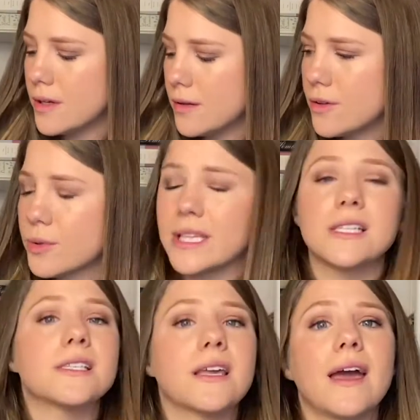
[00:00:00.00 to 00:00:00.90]
read
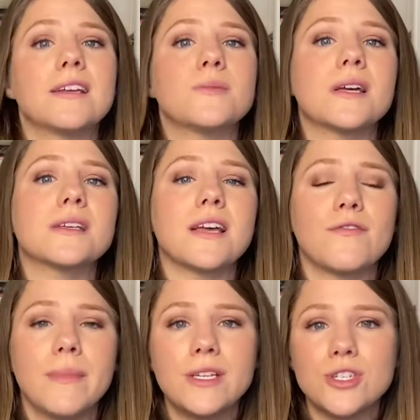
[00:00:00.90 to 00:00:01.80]
this again is because I've
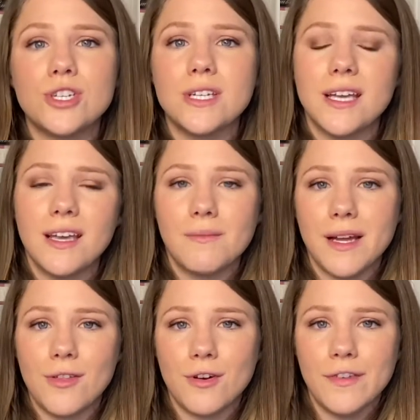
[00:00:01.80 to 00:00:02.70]
mentioned it in my
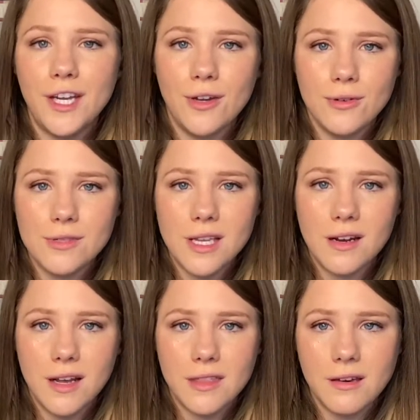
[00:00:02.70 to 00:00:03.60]
other videos, and
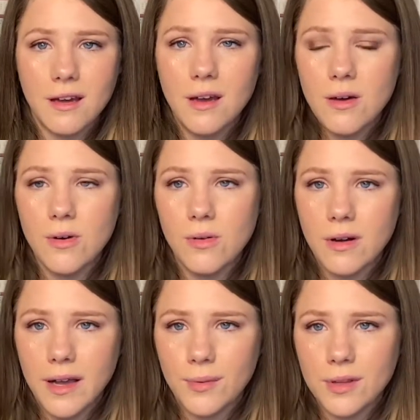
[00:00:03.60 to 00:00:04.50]
I thought, oh,
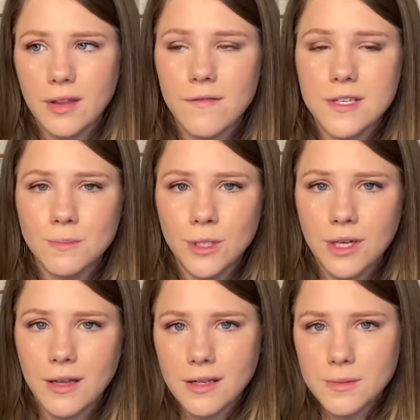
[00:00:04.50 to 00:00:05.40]
I really love this
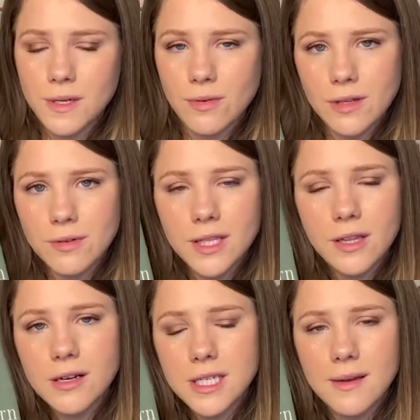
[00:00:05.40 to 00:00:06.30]
book, and it's been a really, really
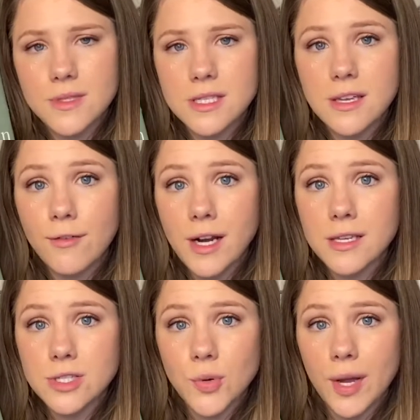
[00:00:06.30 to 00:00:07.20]
long time since I've read it,
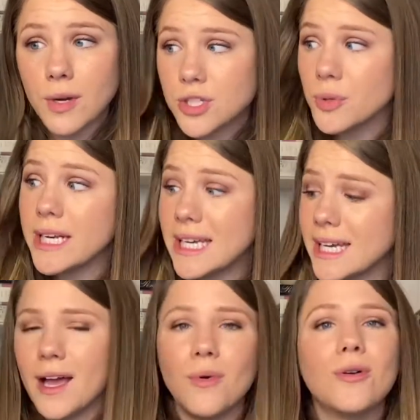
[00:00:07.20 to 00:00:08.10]
so I want to read
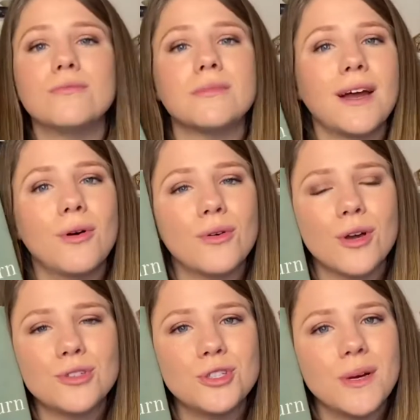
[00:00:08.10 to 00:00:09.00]
it. I won't
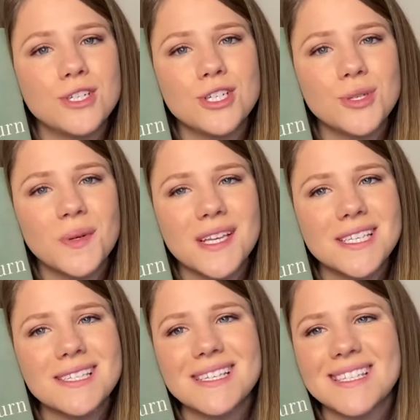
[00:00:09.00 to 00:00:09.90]
go too much into it, because
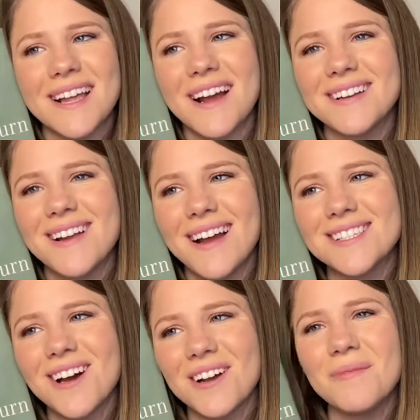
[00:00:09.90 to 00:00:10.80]
as I said, I
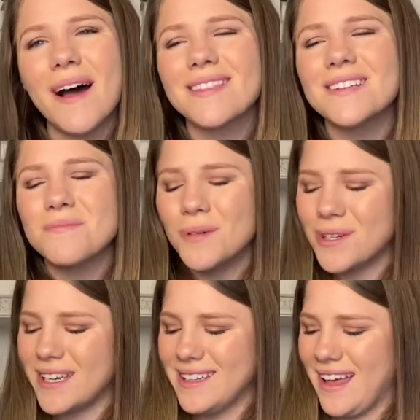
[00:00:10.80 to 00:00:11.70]
talk about this
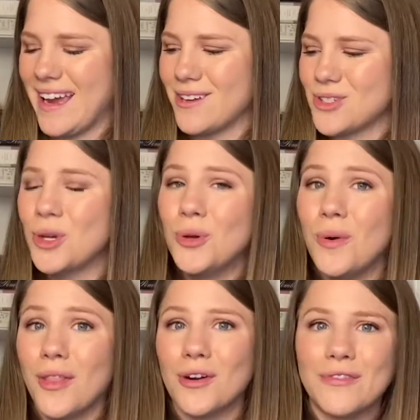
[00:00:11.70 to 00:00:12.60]
book in like 2
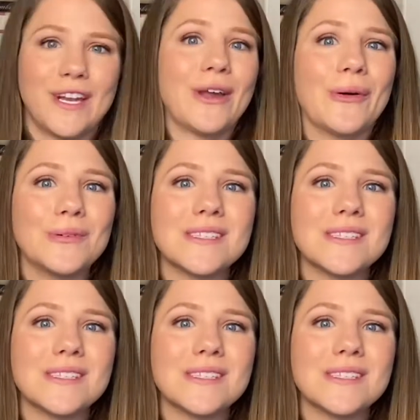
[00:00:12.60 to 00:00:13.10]
other videos,